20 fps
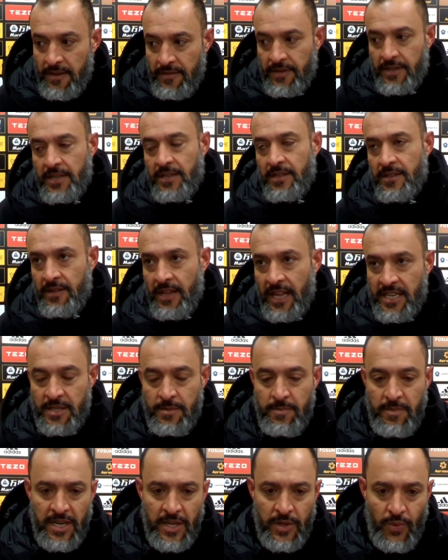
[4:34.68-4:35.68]
even in the
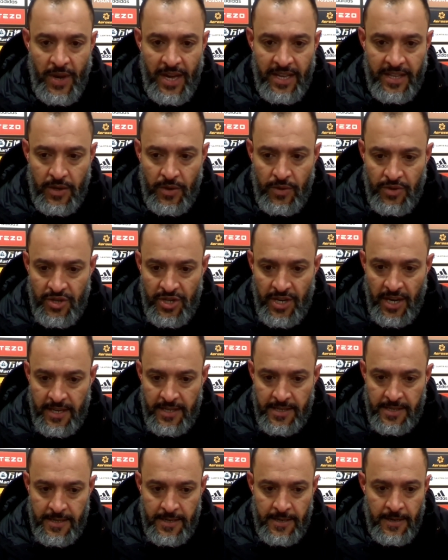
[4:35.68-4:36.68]
last minute, we had a good
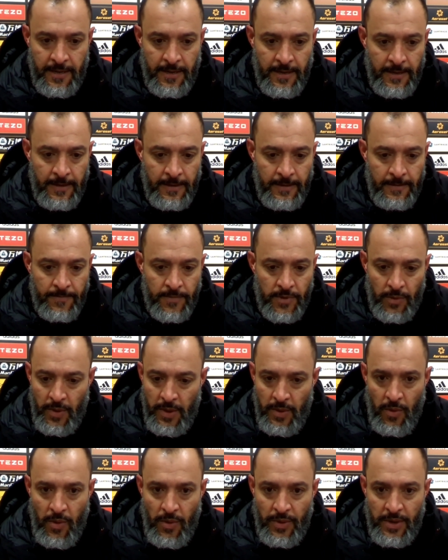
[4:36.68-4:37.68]
chance. So
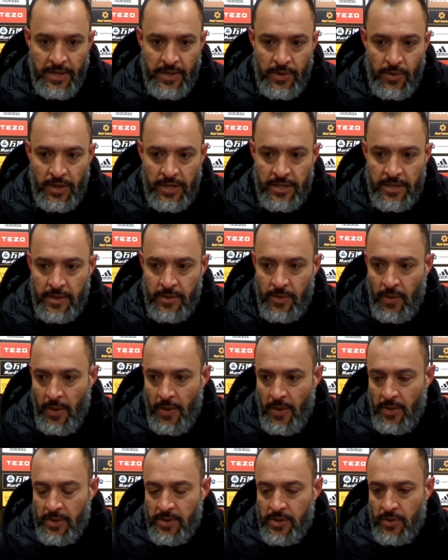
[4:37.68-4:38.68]
we always want
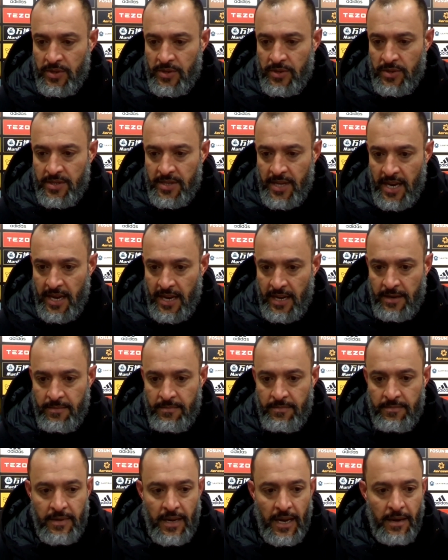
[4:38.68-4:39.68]
to stay
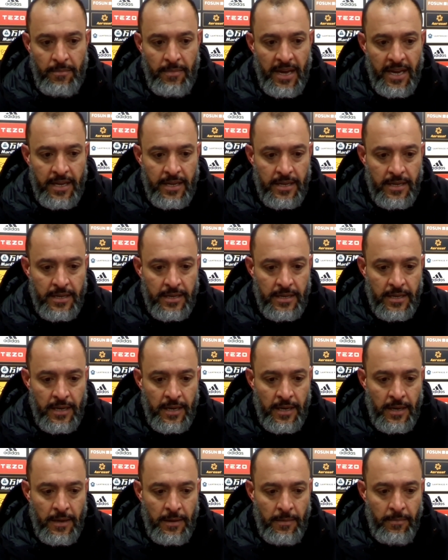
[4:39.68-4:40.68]
and make
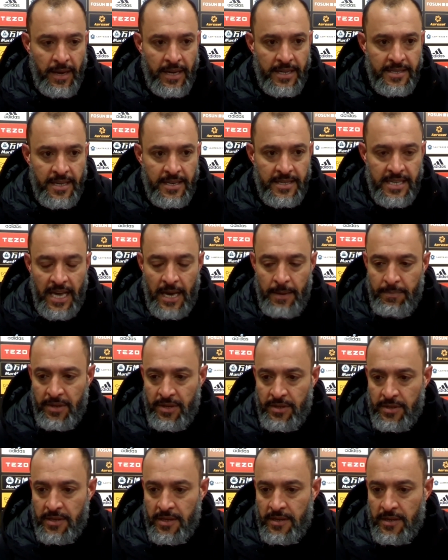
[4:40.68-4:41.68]
things
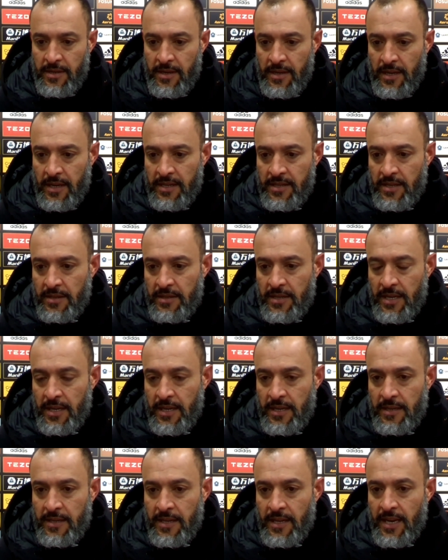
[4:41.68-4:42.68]
happen until
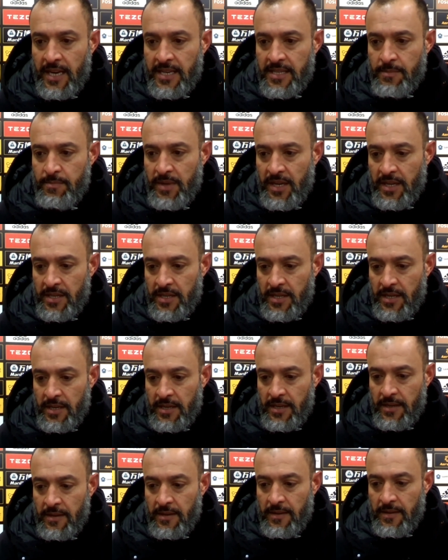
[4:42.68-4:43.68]
the last minute,
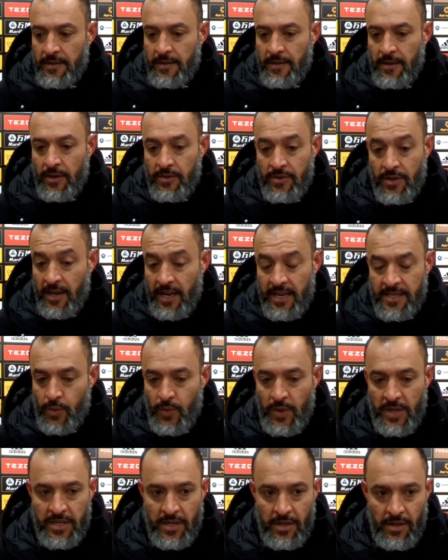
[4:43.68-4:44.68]
the
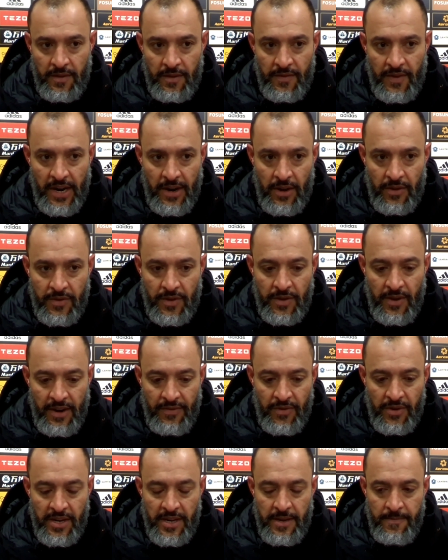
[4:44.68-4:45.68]
last whistle of the
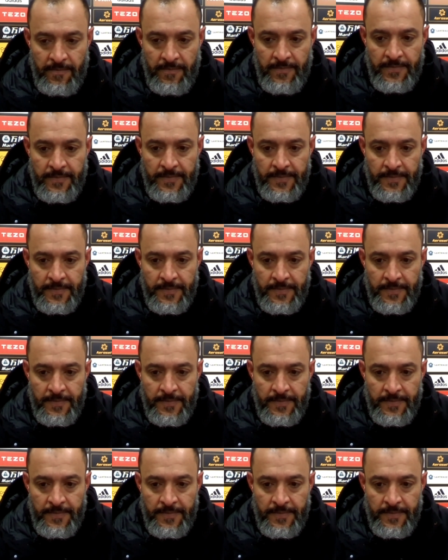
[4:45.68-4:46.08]
referee.